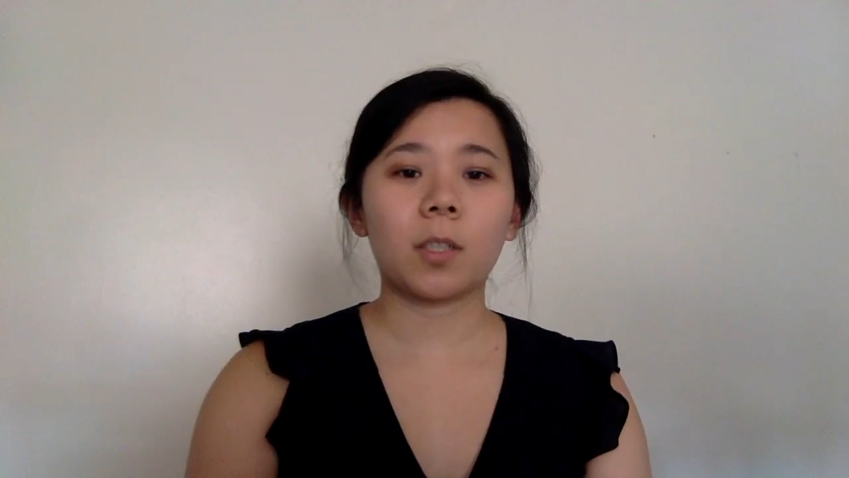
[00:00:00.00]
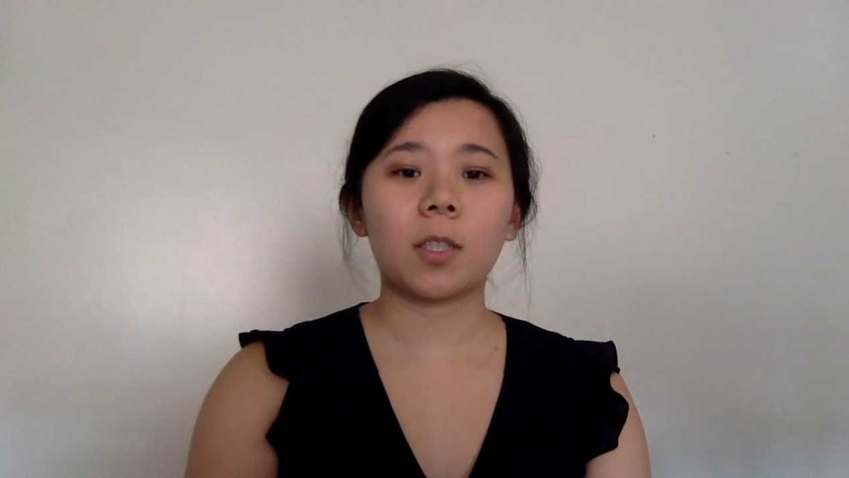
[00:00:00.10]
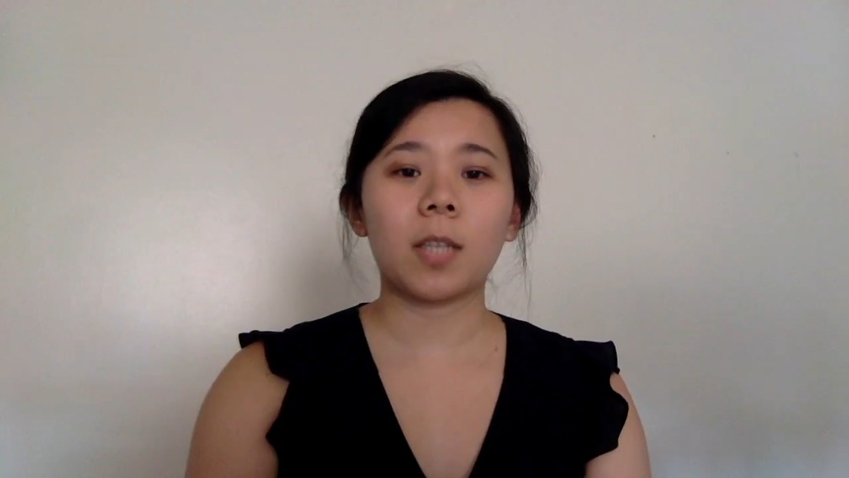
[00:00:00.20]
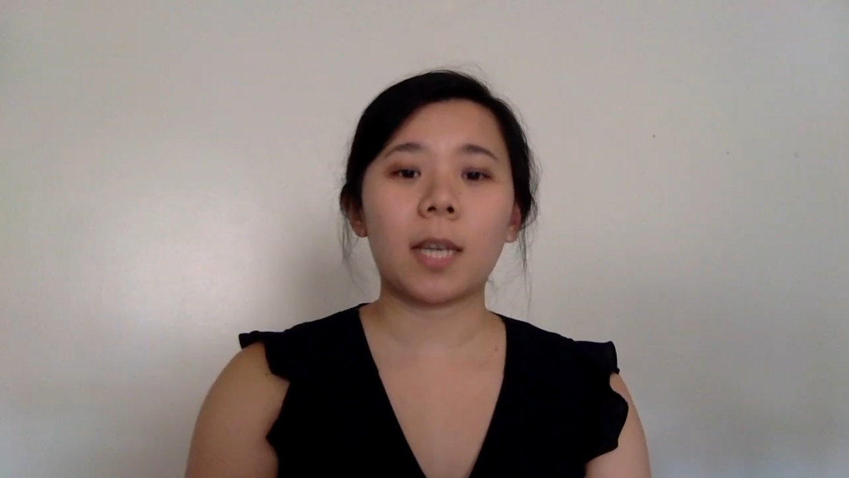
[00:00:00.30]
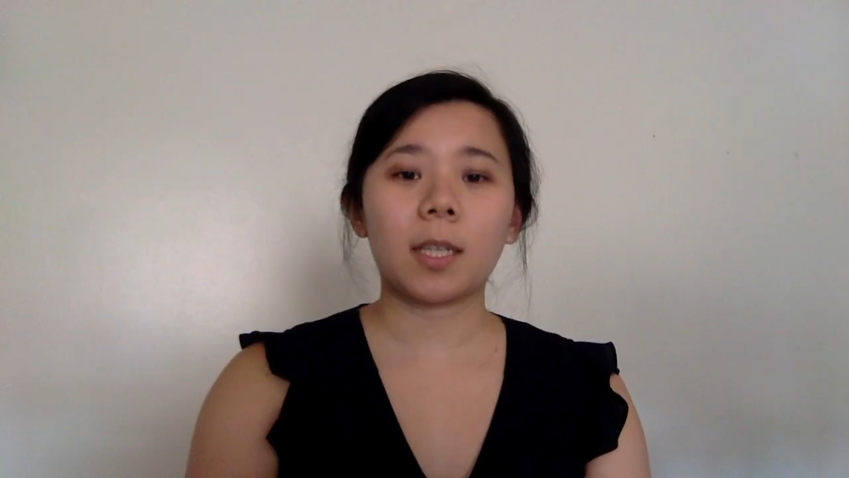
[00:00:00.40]

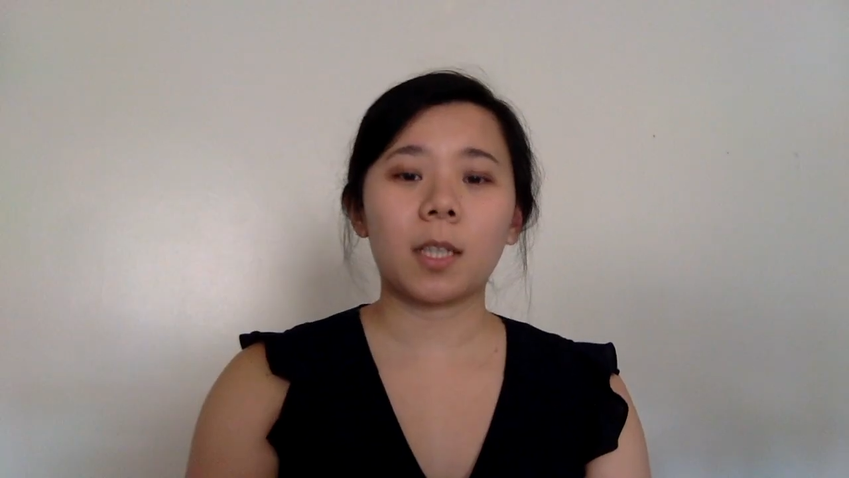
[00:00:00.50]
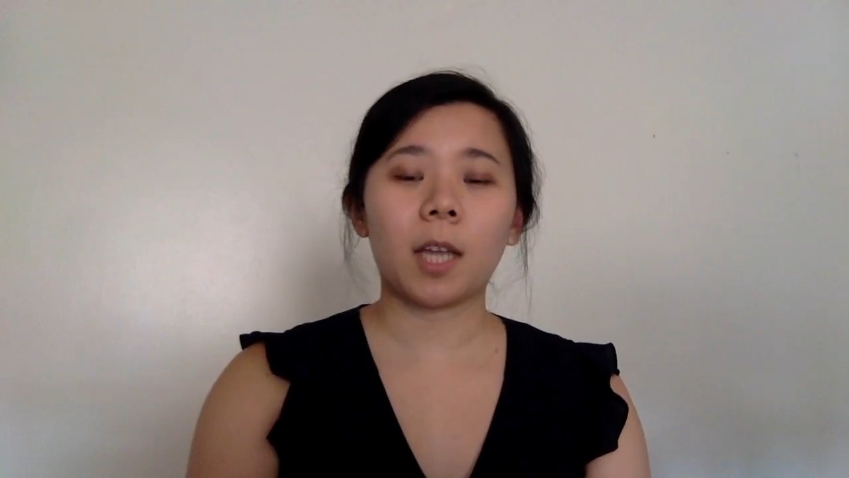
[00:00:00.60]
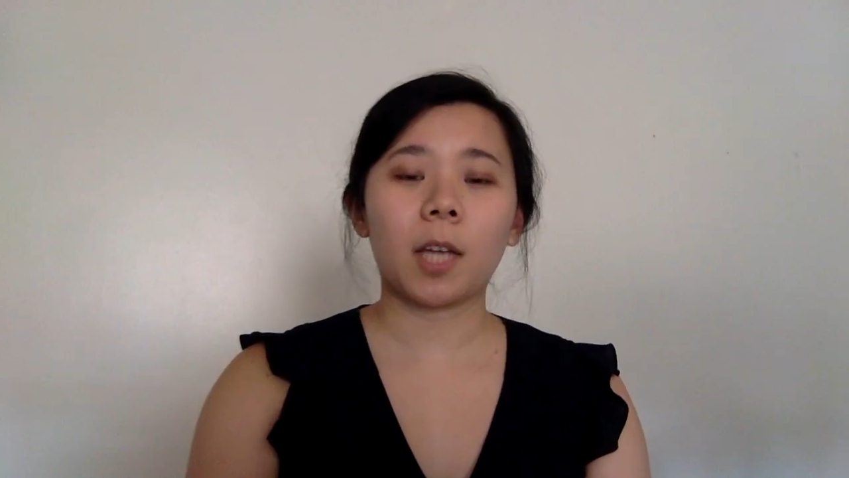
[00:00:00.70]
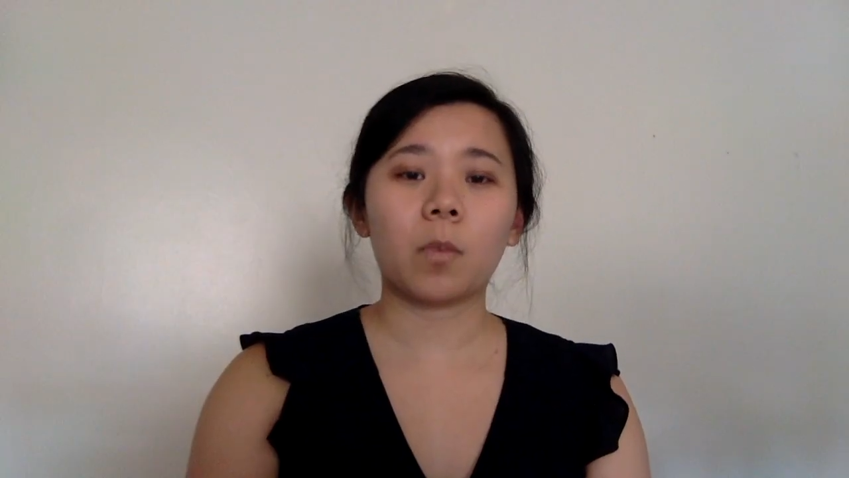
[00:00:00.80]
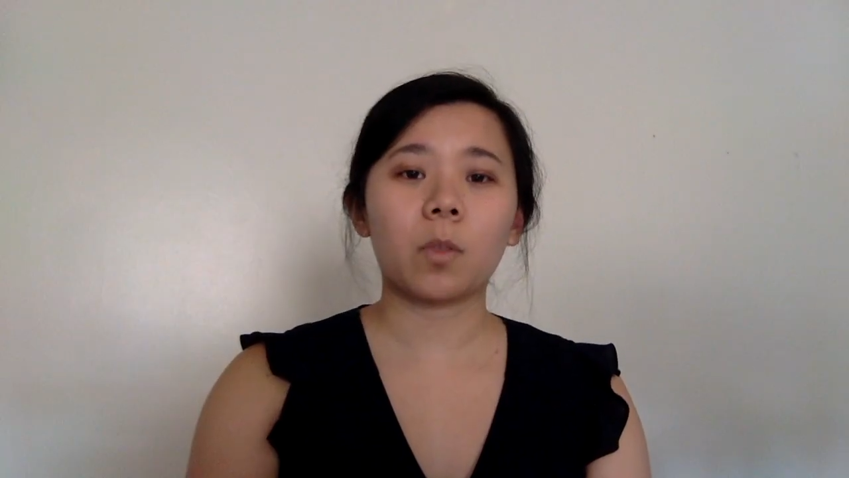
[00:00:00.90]
to that
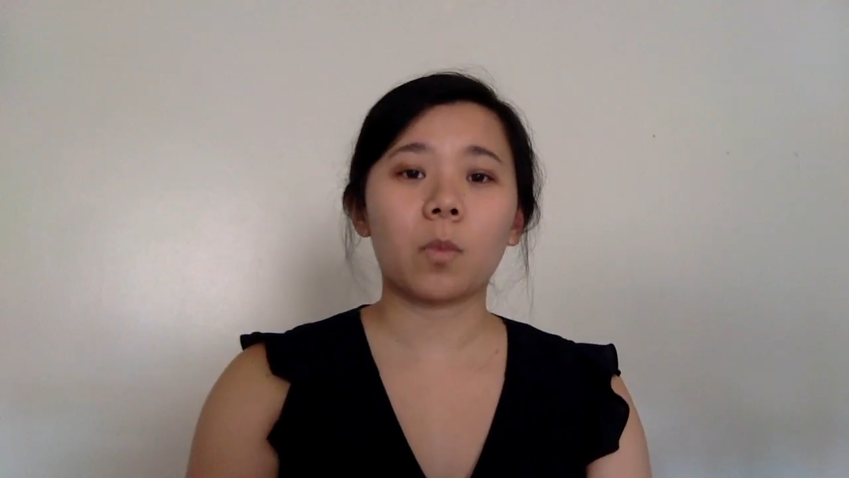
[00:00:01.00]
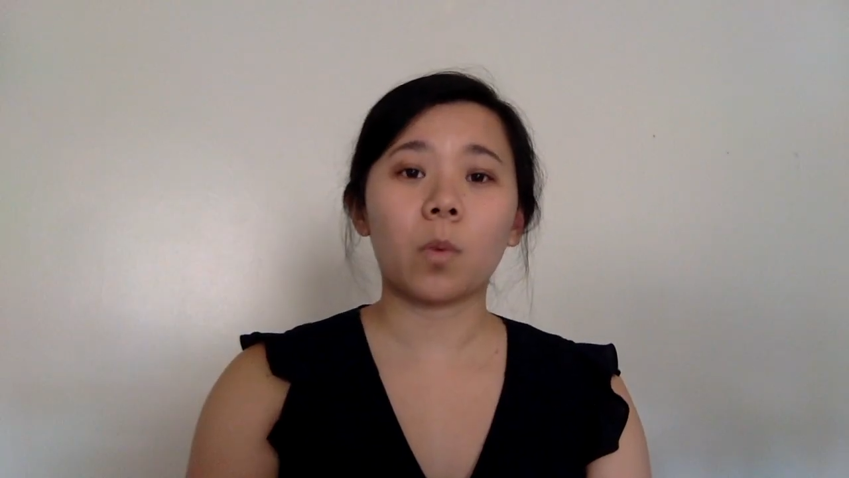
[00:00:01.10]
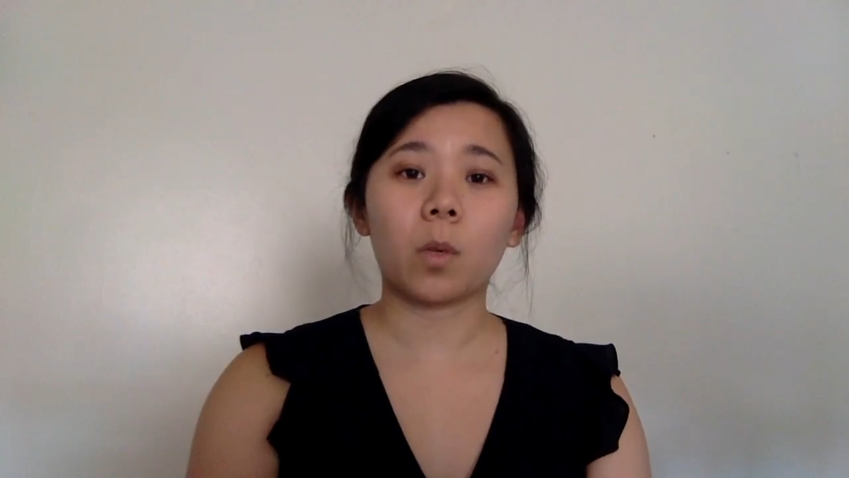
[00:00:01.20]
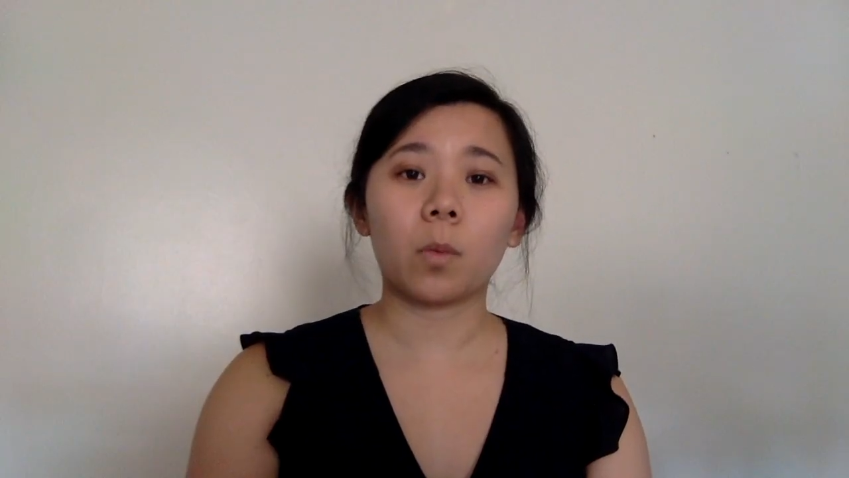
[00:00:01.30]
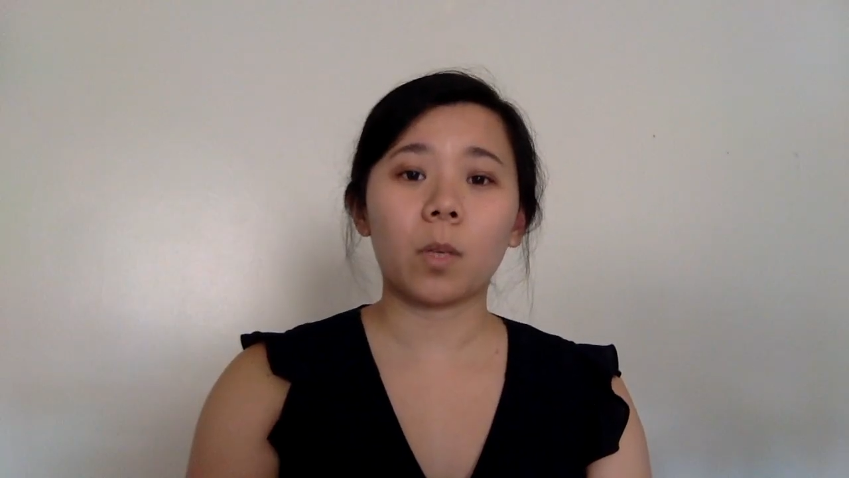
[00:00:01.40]
decline was
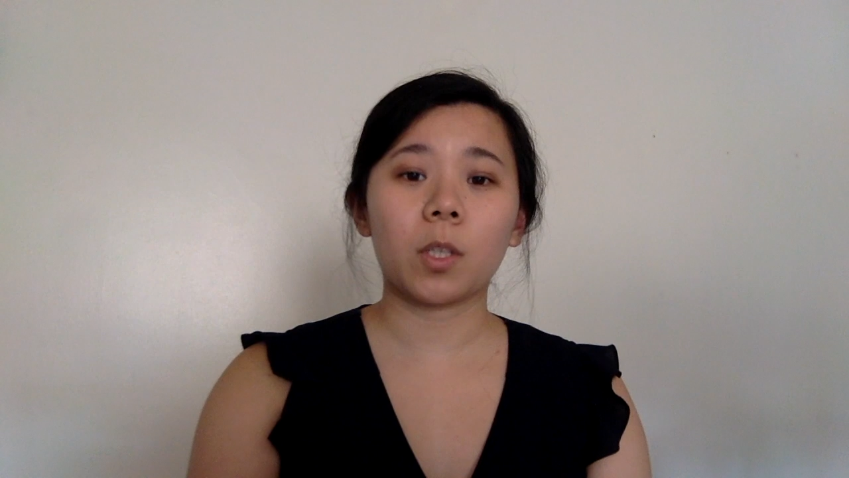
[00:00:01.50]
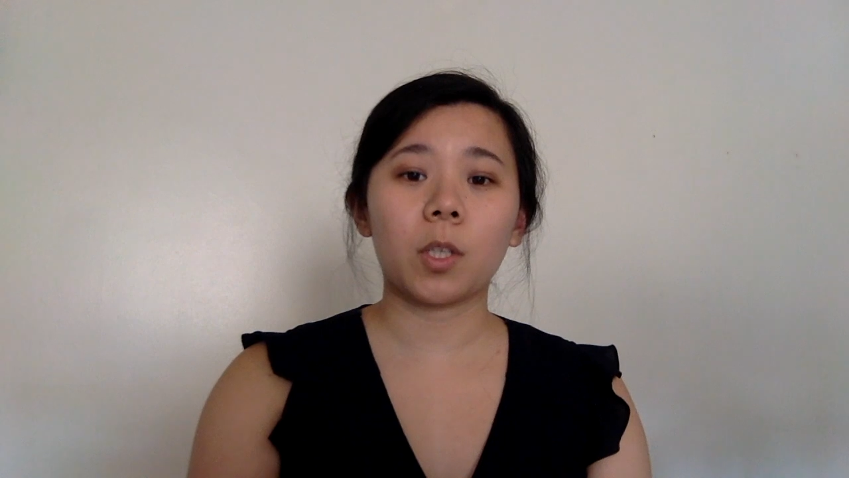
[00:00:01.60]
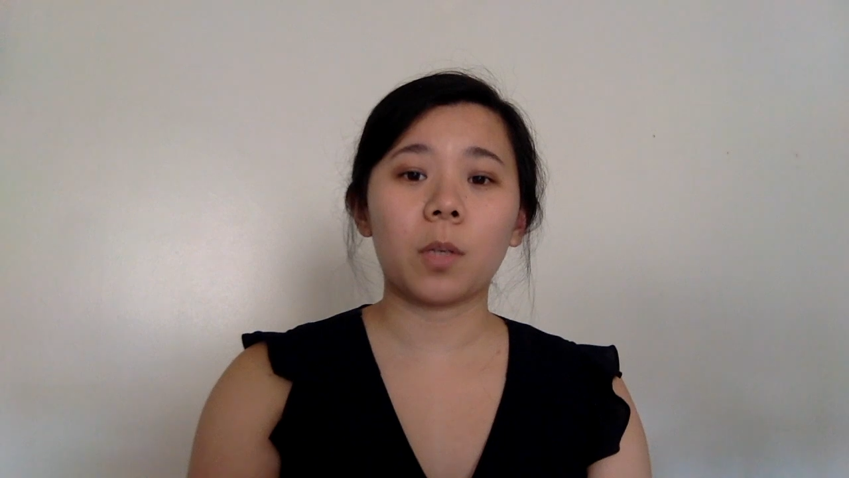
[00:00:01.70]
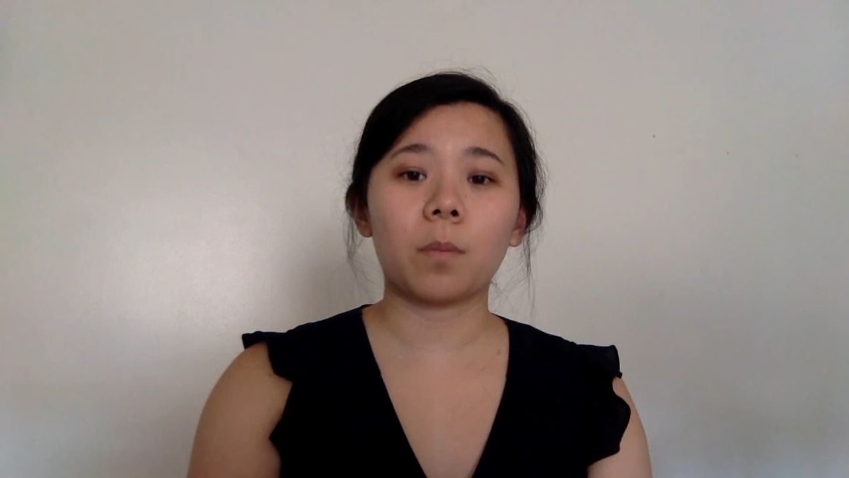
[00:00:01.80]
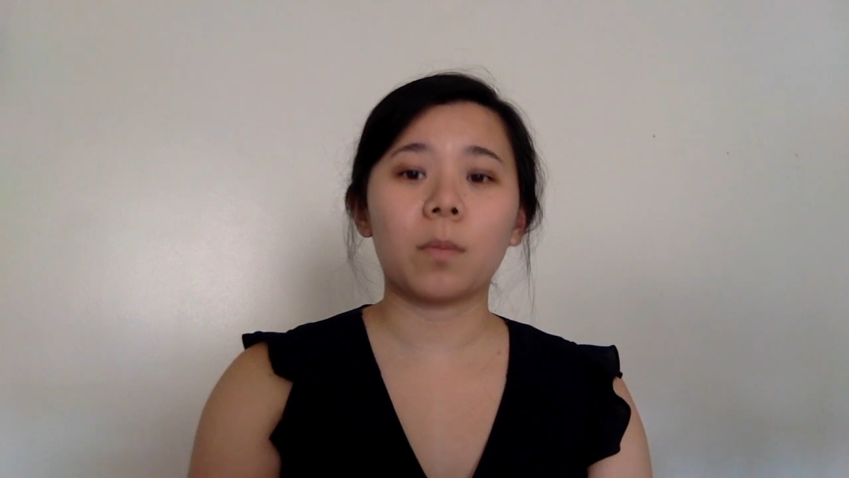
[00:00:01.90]
World War
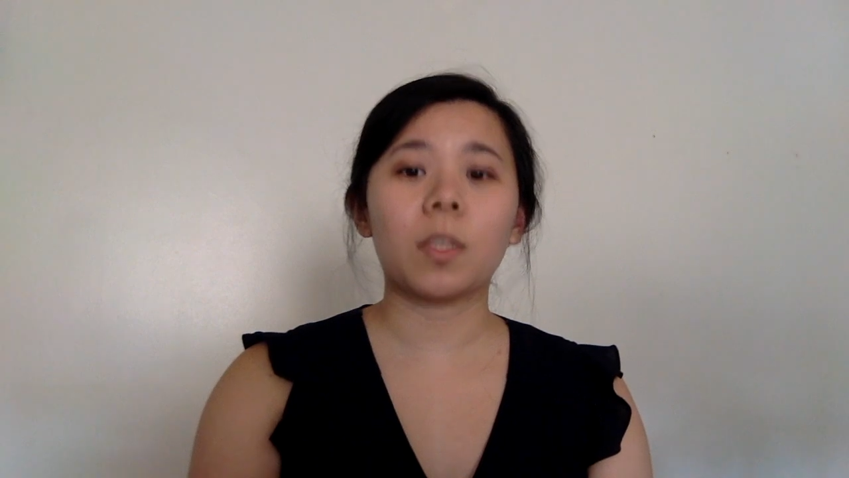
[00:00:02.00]
II,